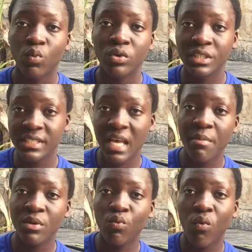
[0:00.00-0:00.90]
will
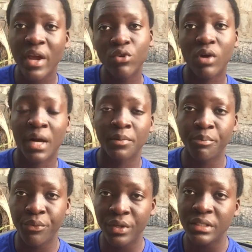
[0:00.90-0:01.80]
determine when you
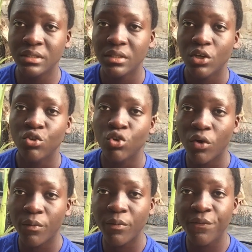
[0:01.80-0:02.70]
can breed
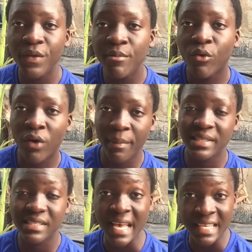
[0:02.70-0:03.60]
your female
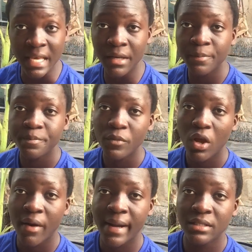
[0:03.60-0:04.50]
rabbits again.
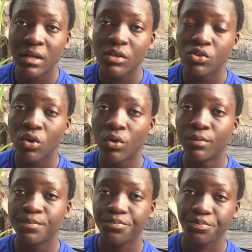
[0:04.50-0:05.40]
All right,
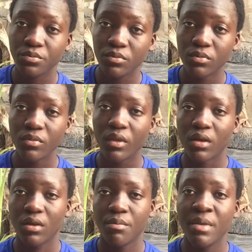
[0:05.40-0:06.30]
so
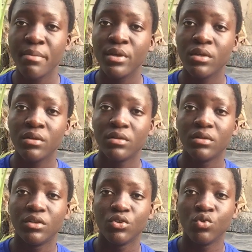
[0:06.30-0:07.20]
maybe
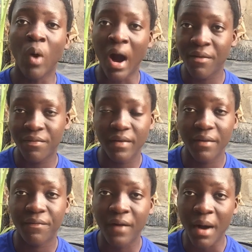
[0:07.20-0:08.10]
you have
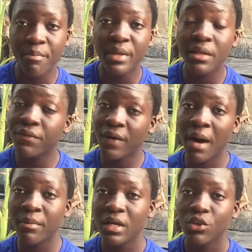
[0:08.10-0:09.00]
a farm, mini
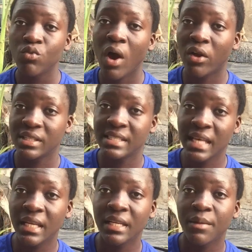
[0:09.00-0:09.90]
farm, you are not
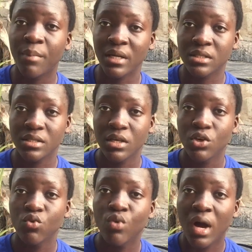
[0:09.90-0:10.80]
selling but
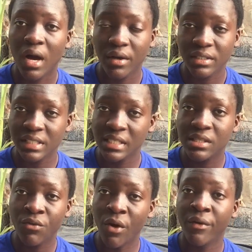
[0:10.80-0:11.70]
you are
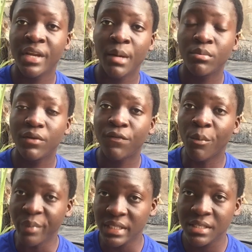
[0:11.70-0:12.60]
just rearing them
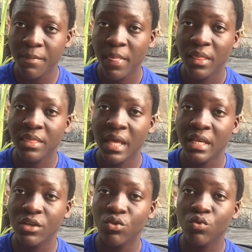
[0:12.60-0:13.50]
for meat,
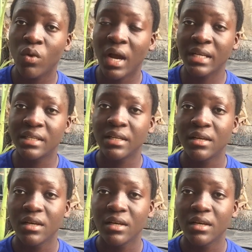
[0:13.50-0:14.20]
then you can